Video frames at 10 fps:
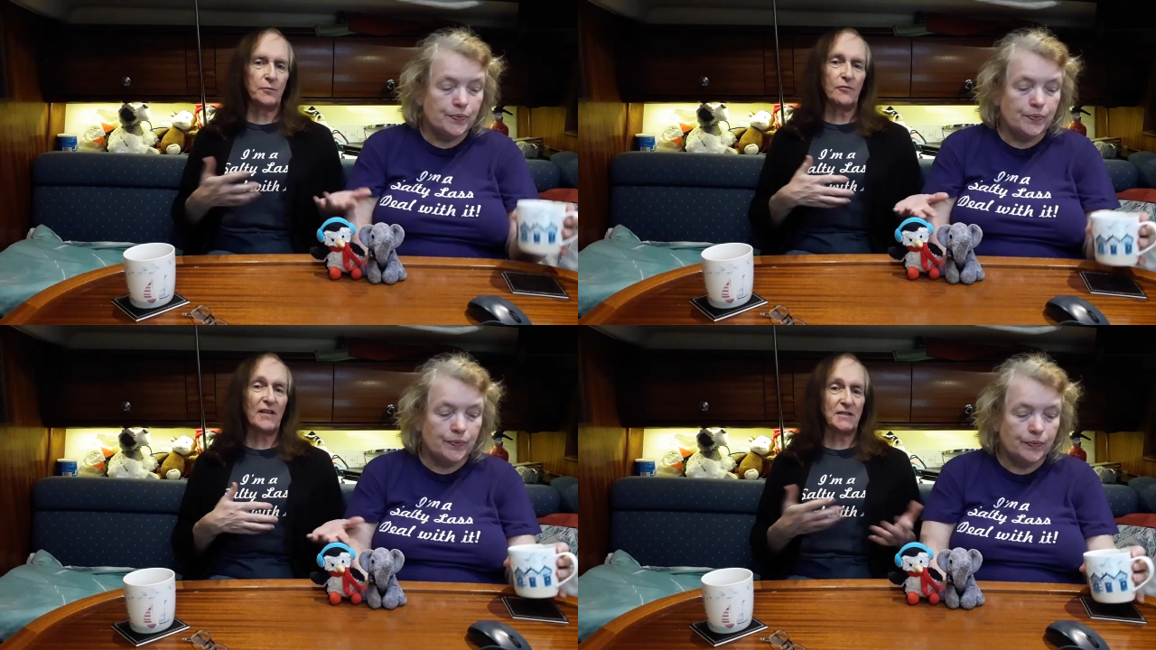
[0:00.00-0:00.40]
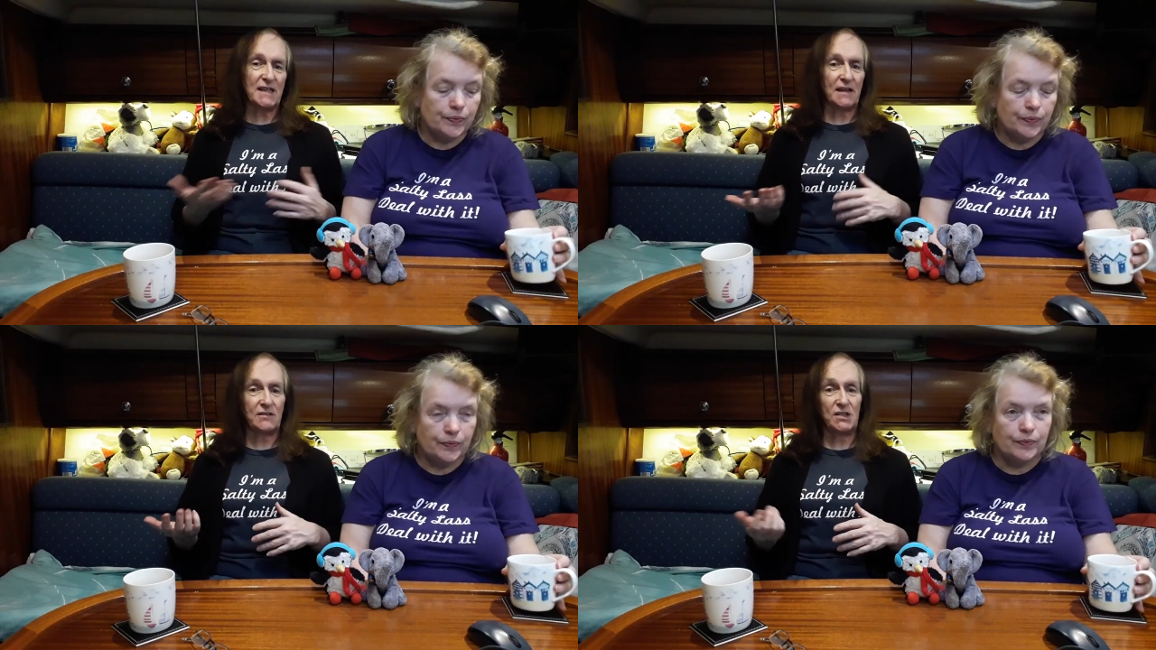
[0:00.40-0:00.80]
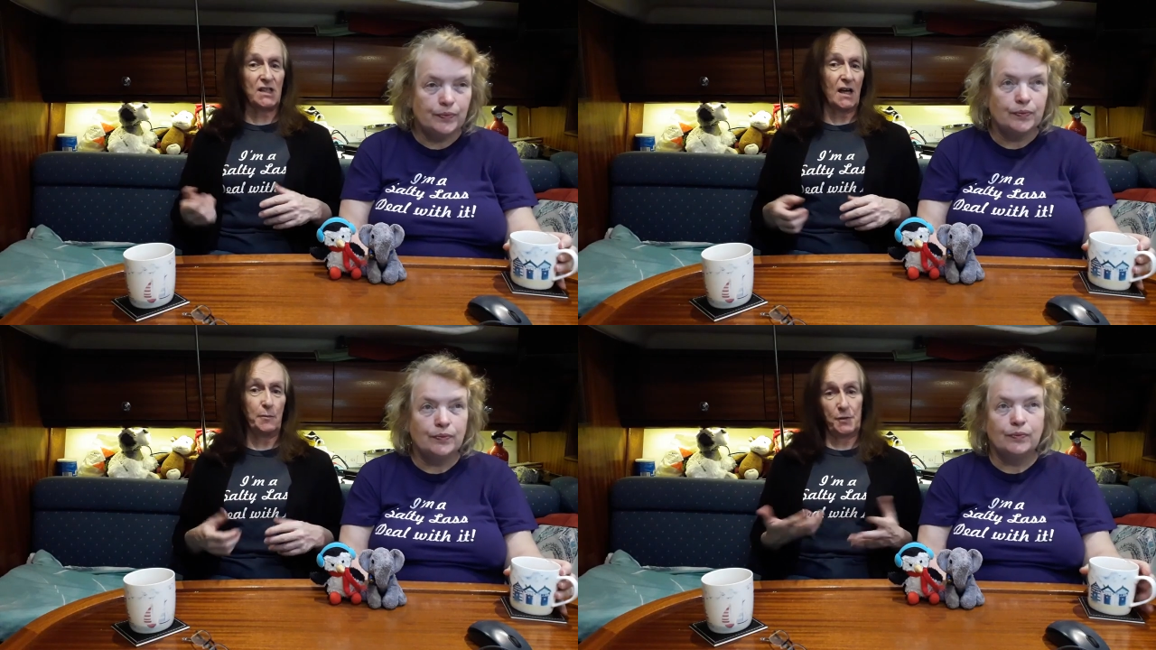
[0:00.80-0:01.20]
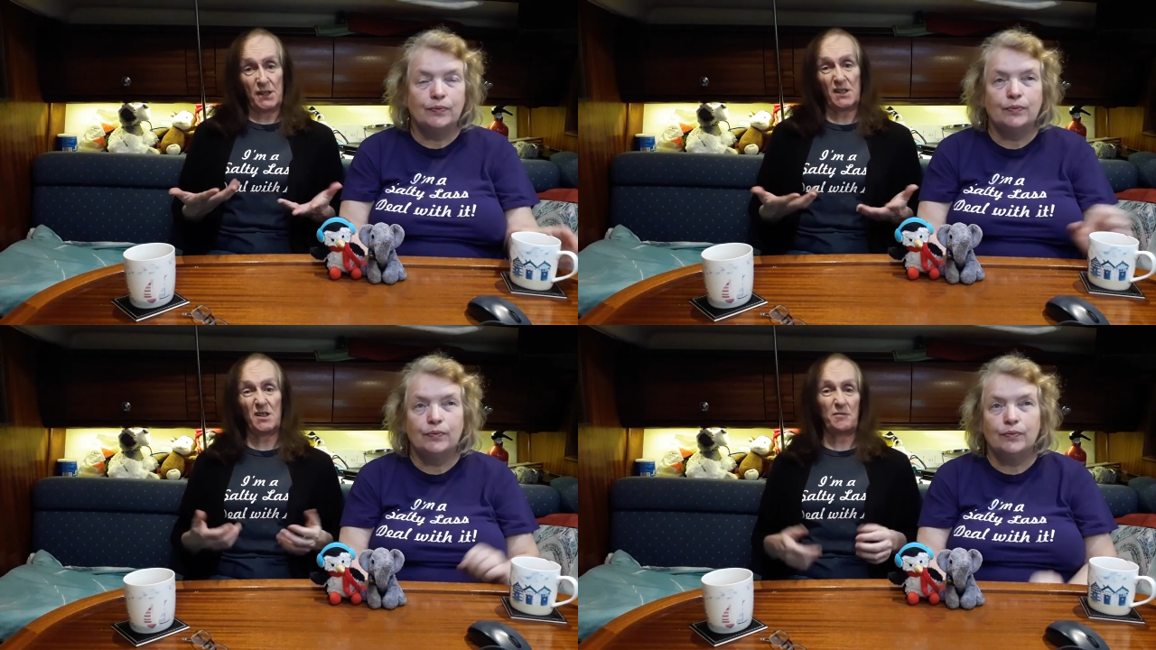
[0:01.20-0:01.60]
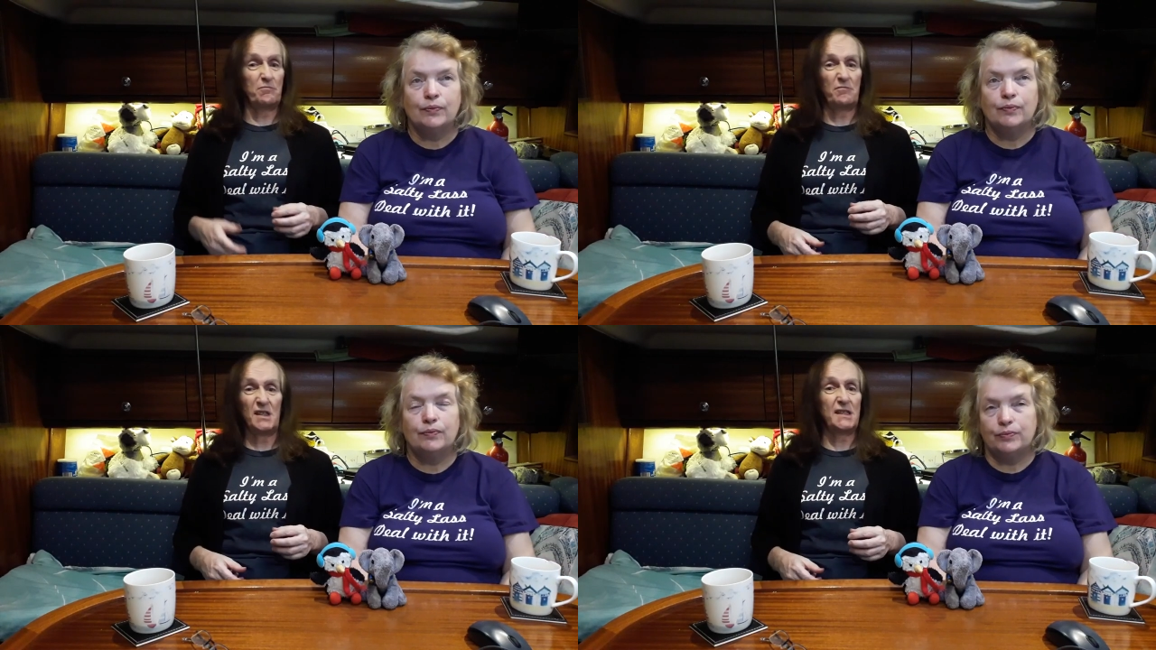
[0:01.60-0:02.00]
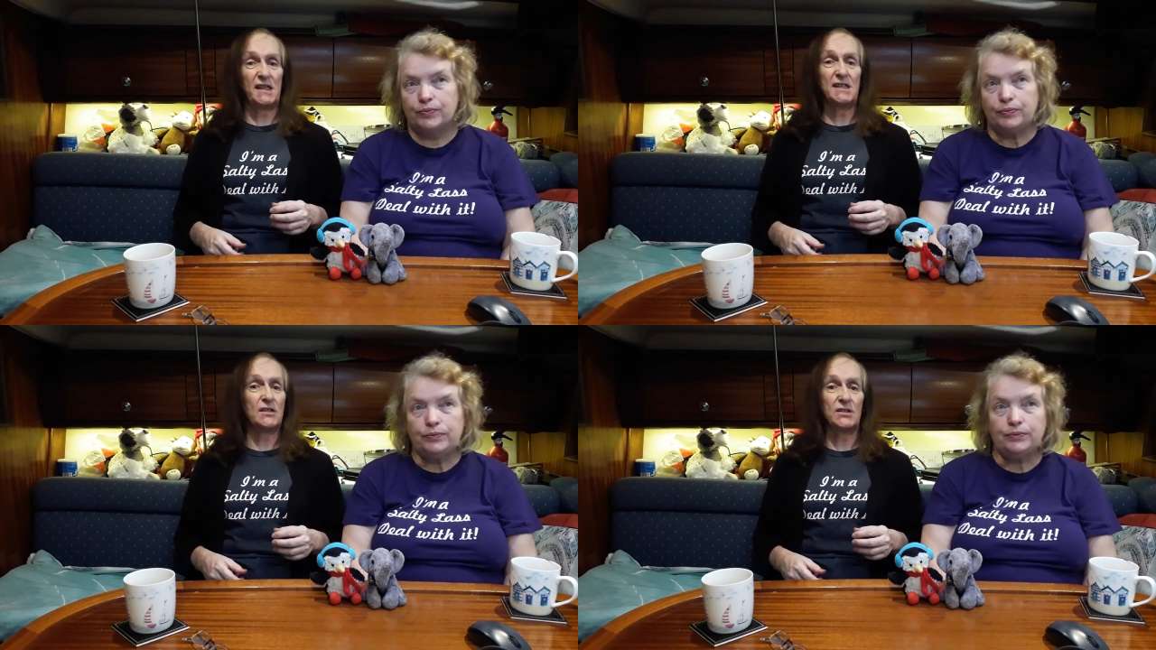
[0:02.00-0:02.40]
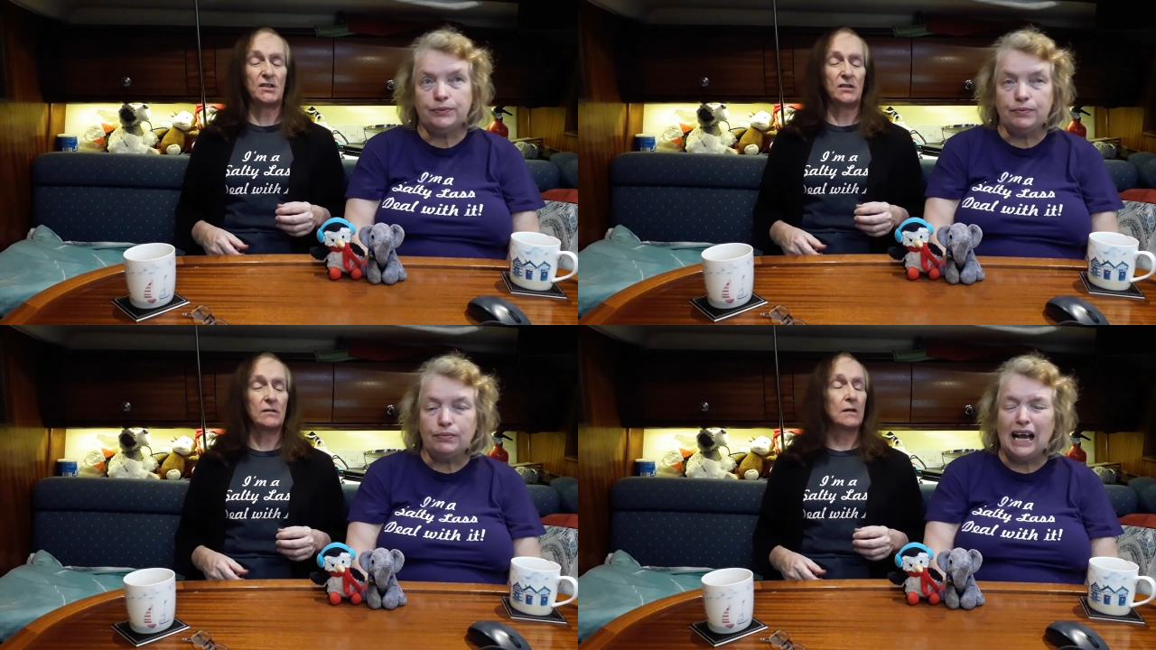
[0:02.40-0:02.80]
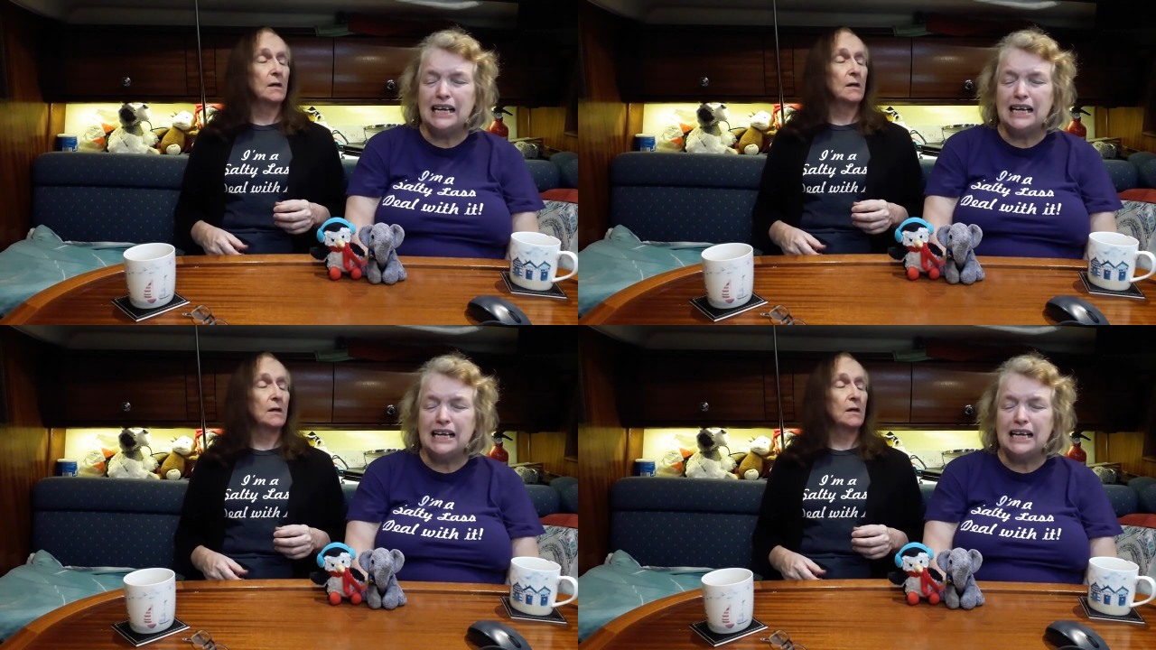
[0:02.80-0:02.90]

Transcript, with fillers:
Speaker 1: we'd rather tack than jibe. It's just, it's easier to do.